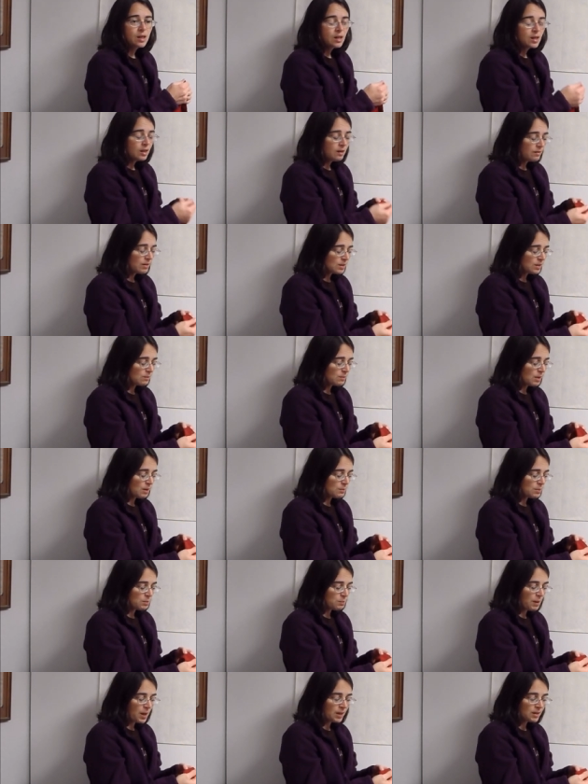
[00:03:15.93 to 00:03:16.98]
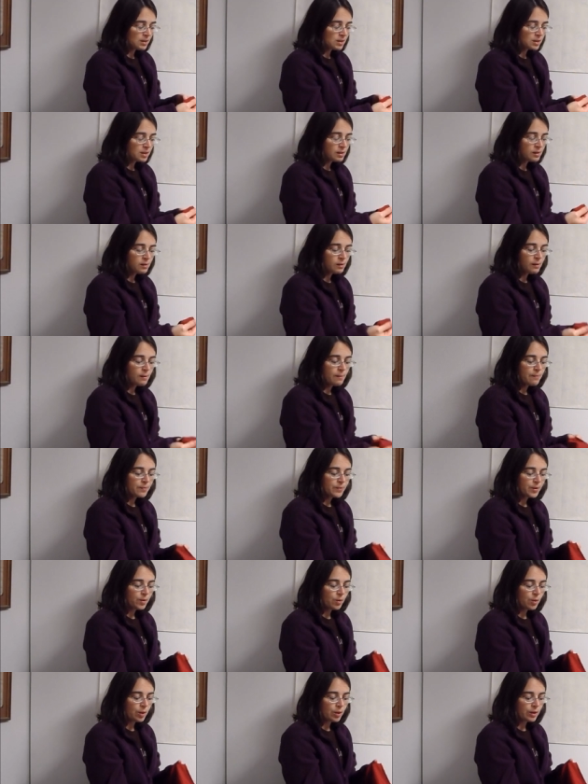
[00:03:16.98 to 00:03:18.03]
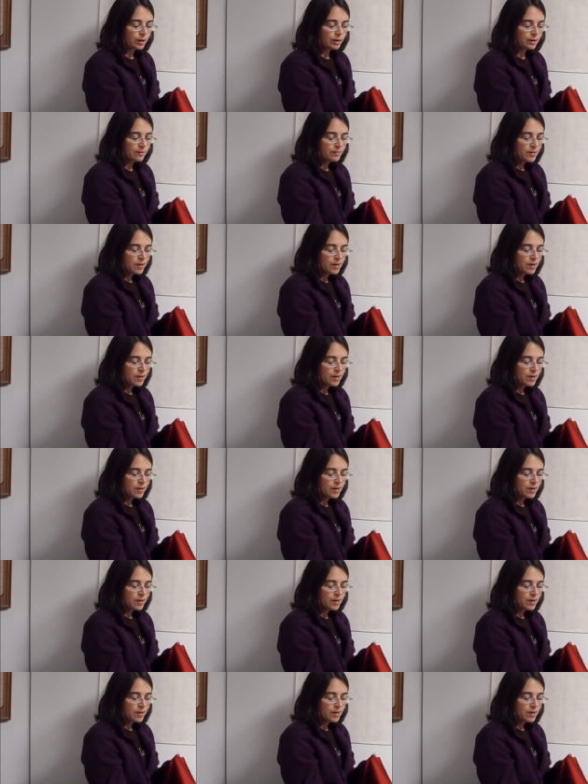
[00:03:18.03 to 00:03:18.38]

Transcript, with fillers: Even sometimes pencil or